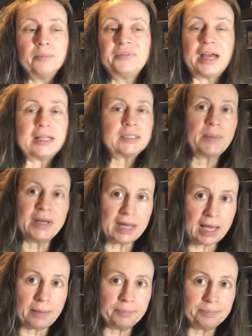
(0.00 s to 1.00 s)
That's my
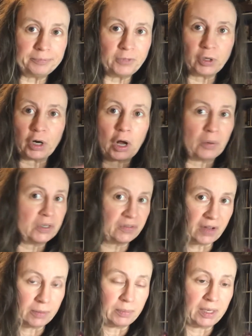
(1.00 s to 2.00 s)
name. You can always
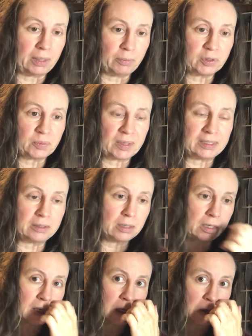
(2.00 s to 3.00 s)
find me most places
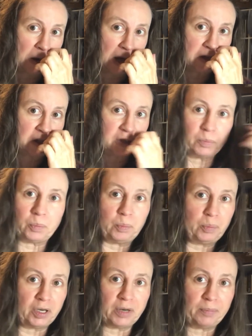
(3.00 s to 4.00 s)
on the internet. Just
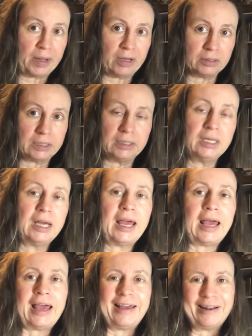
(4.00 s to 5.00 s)
put in Peldyn,
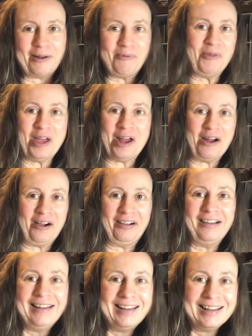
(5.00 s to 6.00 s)
and I'm there.
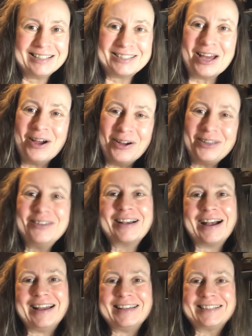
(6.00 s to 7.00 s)
So you
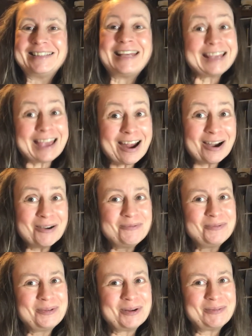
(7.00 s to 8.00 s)
guys, take care.
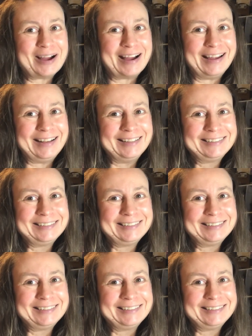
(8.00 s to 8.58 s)
Bye-bye.